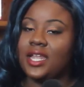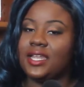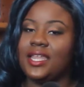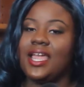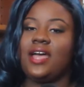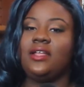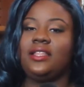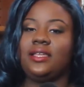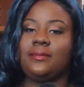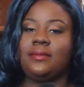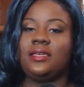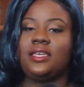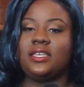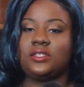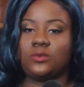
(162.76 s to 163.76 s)
Now
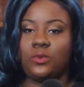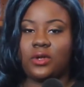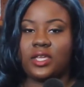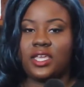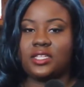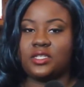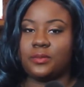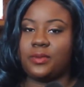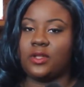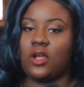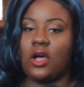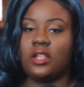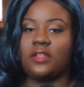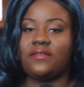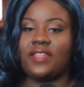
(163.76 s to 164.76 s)
Libby is working to put
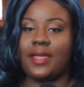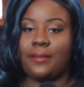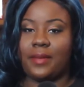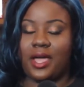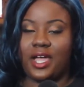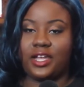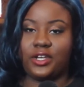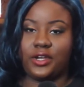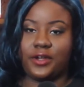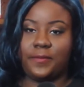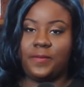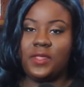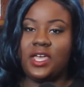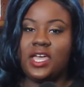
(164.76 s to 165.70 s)
all of that behind her.